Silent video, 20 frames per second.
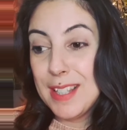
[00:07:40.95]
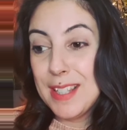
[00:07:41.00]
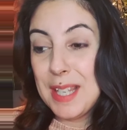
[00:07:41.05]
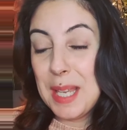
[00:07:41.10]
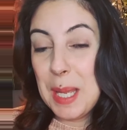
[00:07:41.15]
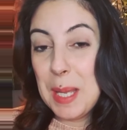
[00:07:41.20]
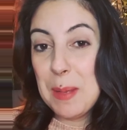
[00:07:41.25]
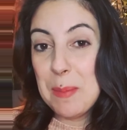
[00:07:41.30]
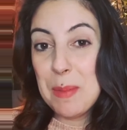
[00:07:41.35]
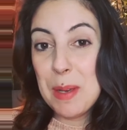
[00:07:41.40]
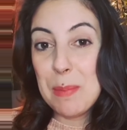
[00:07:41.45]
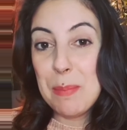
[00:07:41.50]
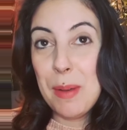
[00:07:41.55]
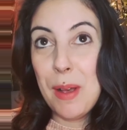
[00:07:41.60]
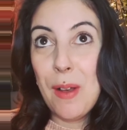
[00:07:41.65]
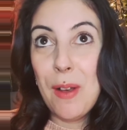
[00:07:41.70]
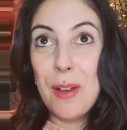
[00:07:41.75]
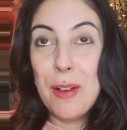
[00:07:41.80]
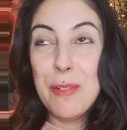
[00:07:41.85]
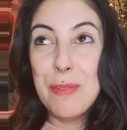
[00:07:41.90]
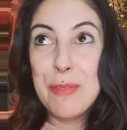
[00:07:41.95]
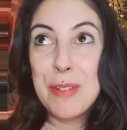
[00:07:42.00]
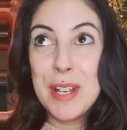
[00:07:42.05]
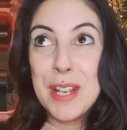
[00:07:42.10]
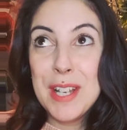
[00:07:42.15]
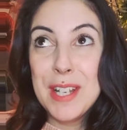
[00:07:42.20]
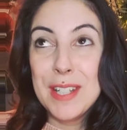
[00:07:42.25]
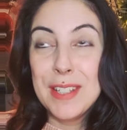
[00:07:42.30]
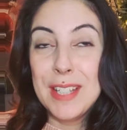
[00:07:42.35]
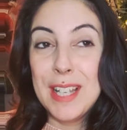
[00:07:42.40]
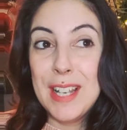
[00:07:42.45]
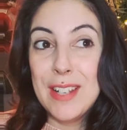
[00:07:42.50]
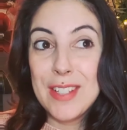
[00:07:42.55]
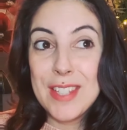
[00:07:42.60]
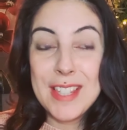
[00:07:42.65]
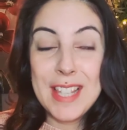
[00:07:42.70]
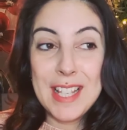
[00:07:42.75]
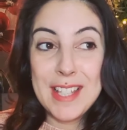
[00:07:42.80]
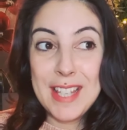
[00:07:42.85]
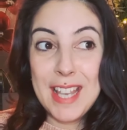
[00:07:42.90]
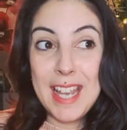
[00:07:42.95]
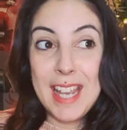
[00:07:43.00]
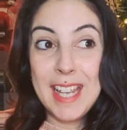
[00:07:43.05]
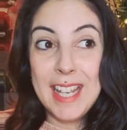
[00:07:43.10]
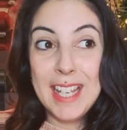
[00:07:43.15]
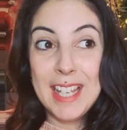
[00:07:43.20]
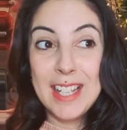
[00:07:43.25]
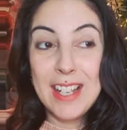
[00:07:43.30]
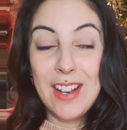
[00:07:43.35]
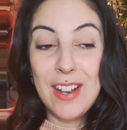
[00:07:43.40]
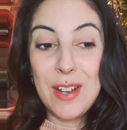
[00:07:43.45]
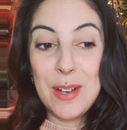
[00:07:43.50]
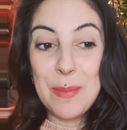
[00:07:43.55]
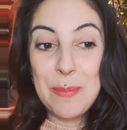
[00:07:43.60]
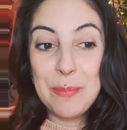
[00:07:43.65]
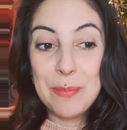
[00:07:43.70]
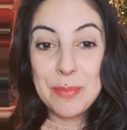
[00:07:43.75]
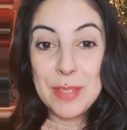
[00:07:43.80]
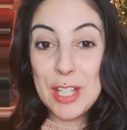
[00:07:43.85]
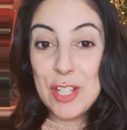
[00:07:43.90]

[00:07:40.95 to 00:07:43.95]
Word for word: team above they're, they're saying um,